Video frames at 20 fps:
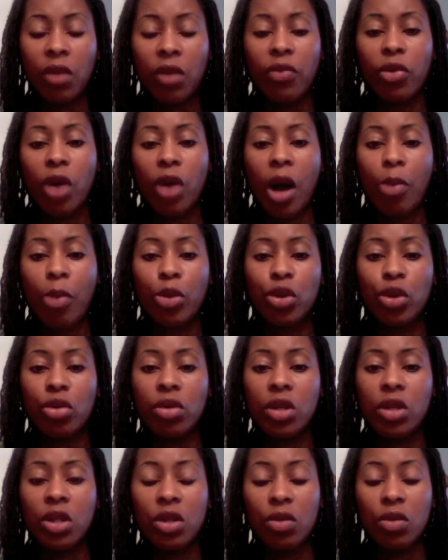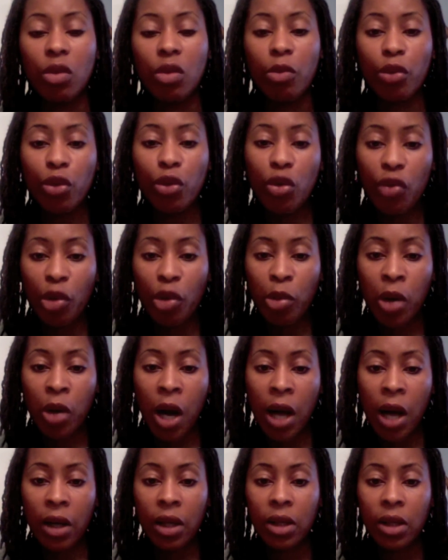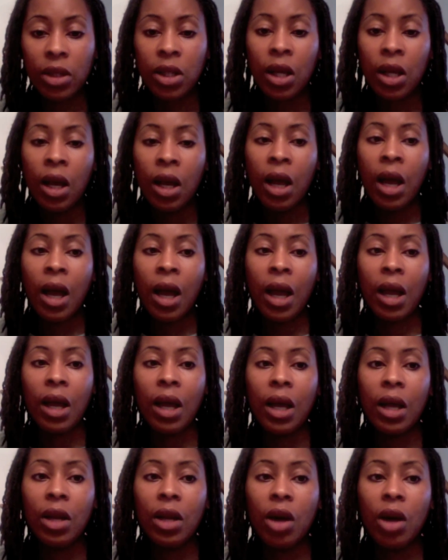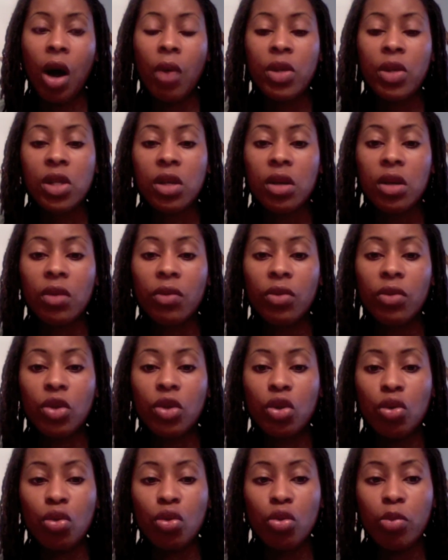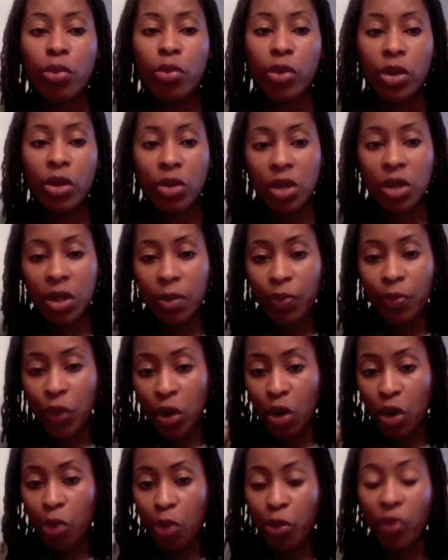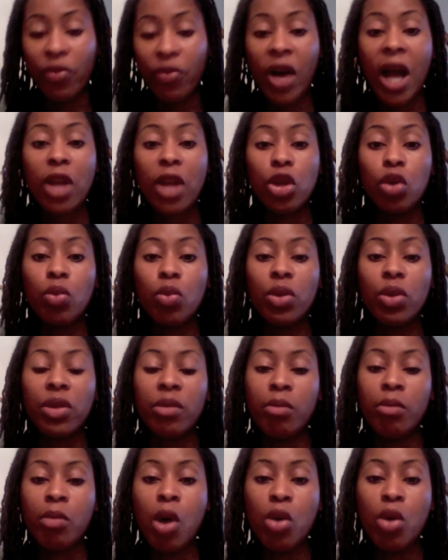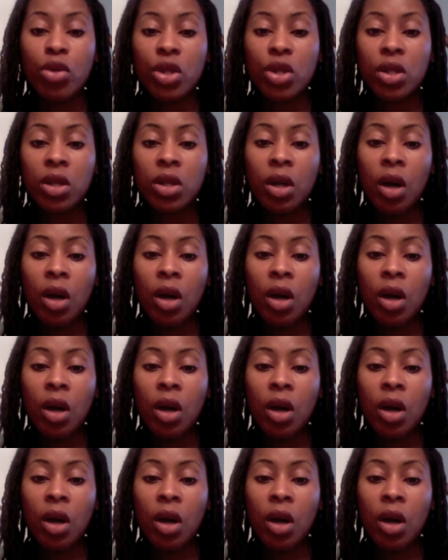for opportunities to improve her product and always looking to provide you with the most